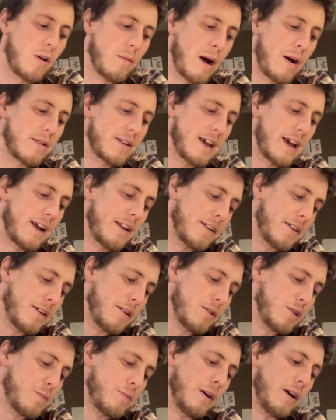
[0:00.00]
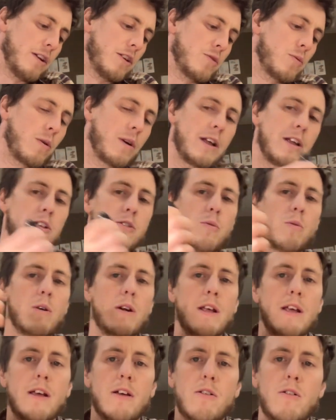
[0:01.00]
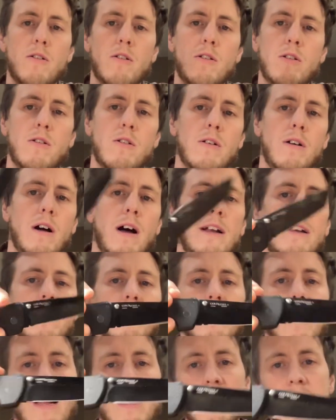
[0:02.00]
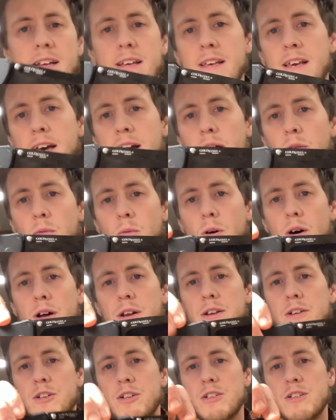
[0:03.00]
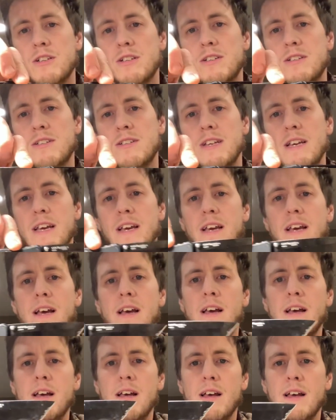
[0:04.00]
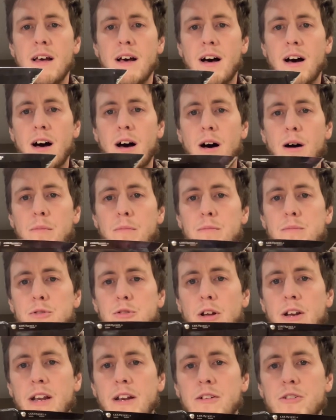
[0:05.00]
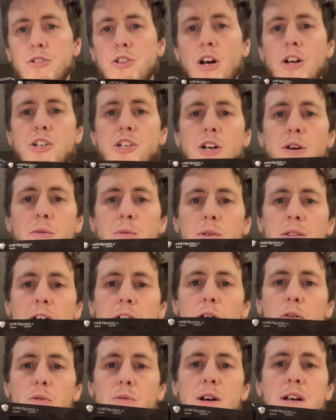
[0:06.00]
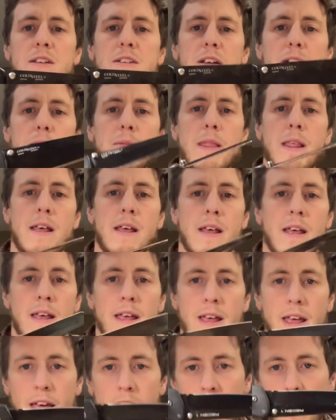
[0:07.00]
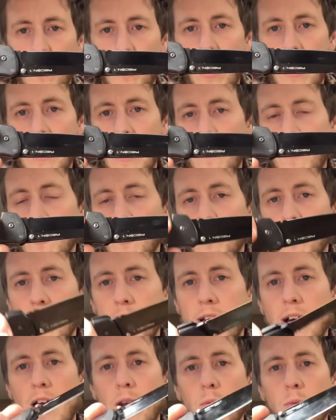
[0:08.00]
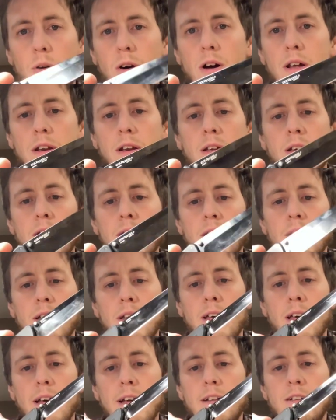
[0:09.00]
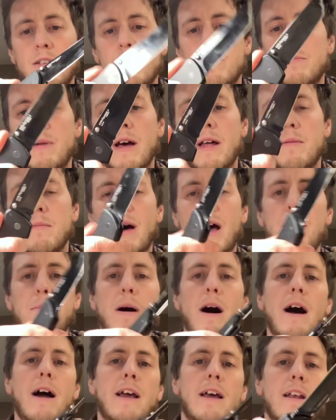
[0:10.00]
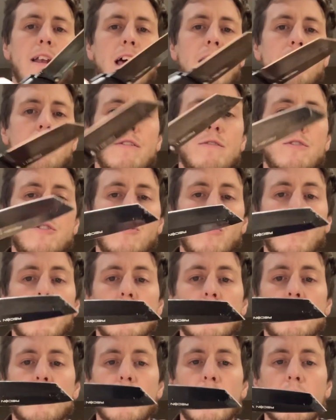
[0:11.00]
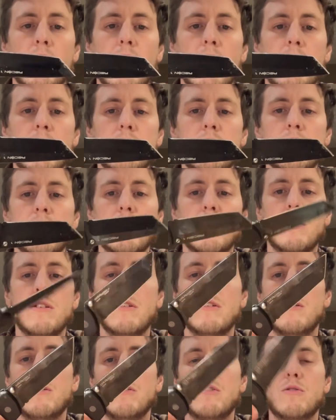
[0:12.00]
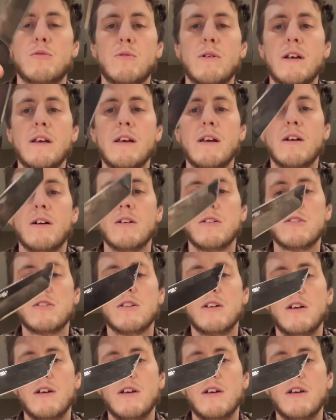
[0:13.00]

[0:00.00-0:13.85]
about Tantos, but in 2020, I decided to get one just to see. So I didn't judge it without reason. And when I got this Recon 1, it's been my pocket knife of choice for the last 3 years